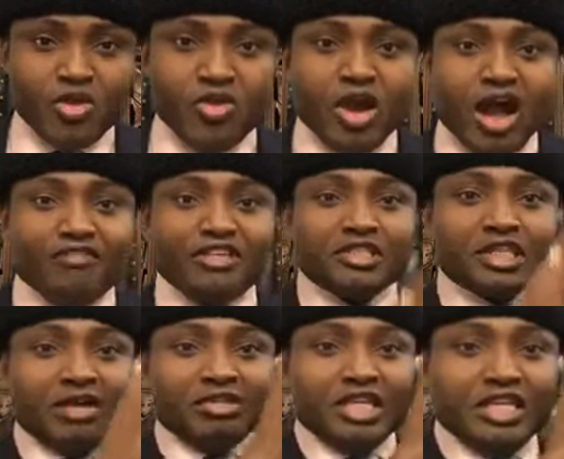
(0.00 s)
You have the
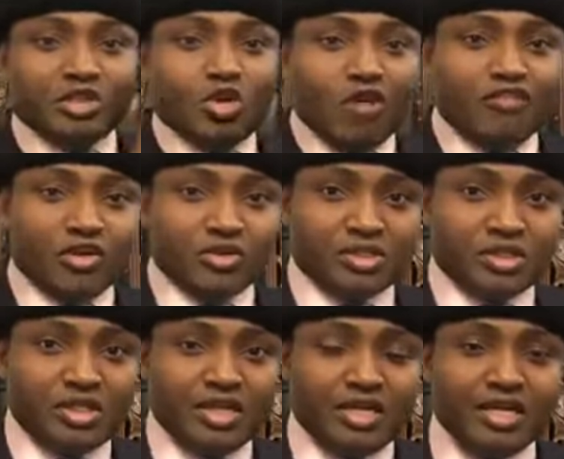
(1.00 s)
Southeast
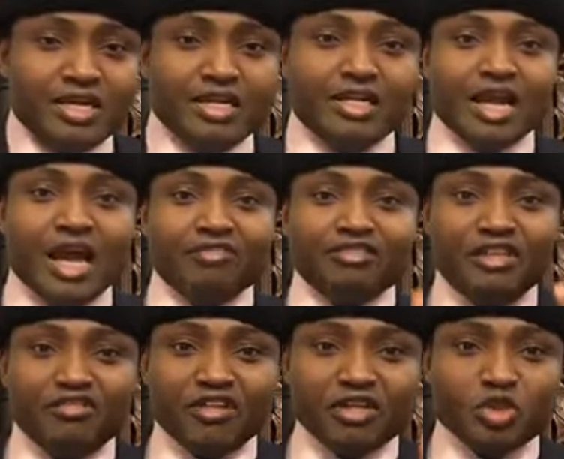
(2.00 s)
governors. They have
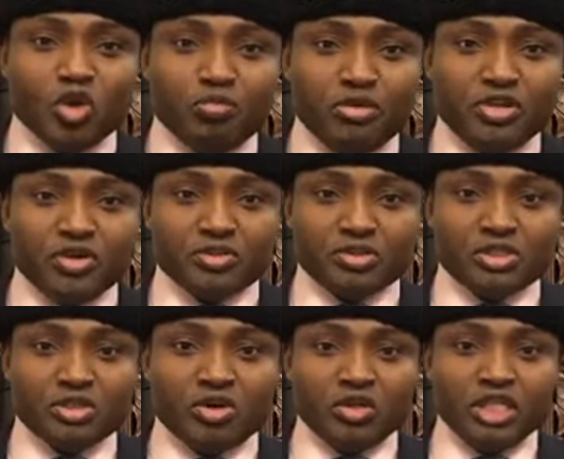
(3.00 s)
different
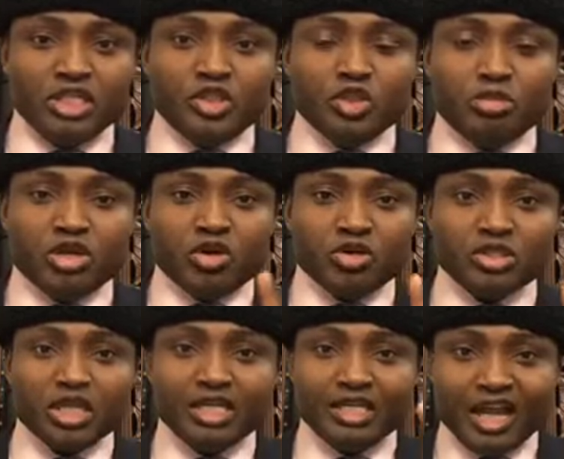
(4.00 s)
opinions on issue
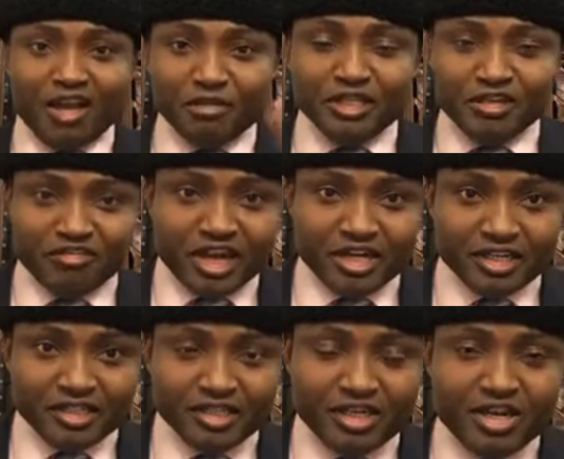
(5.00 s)
because they have been
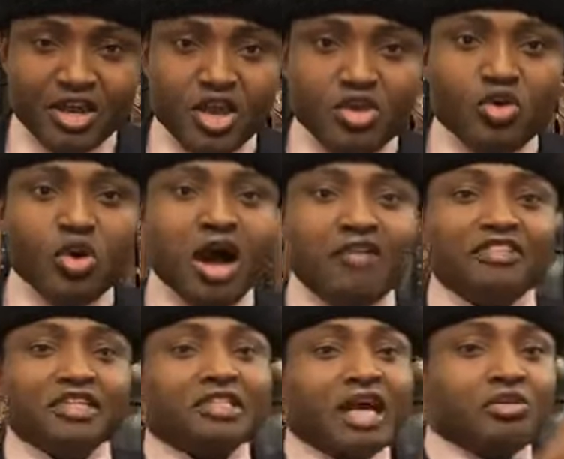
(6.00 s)
divided. You have
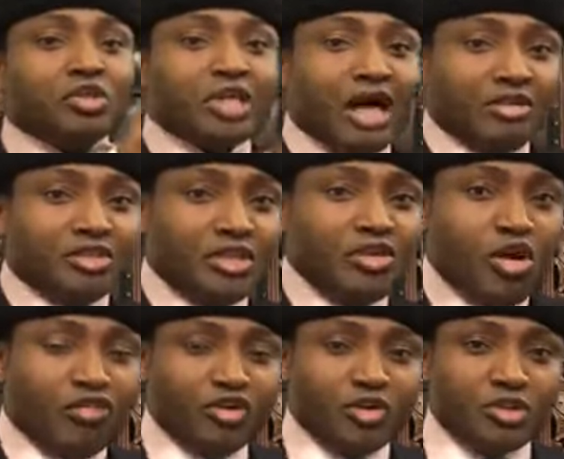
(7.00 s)
the South-South
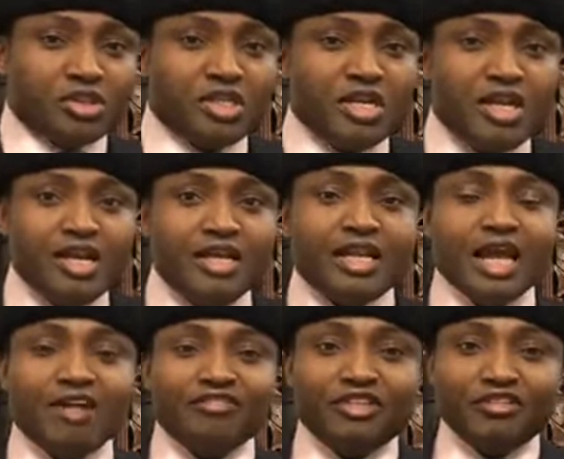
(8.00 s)
governors. They
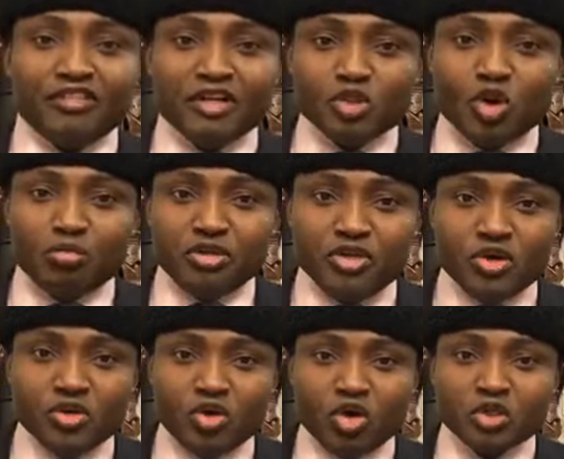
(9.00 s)
have different
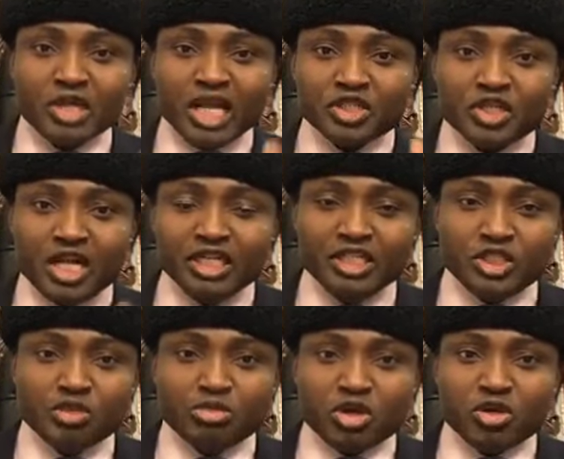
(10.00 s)
opinion on national
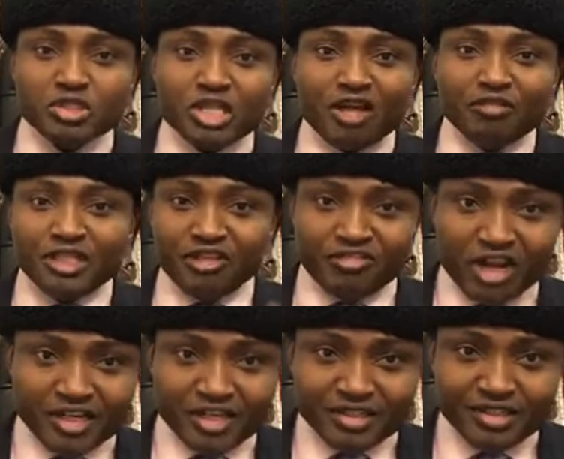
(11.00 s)
issue because they have been
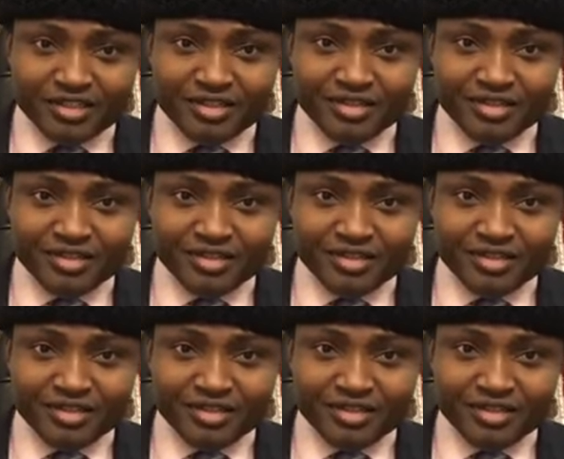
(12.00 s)
divided.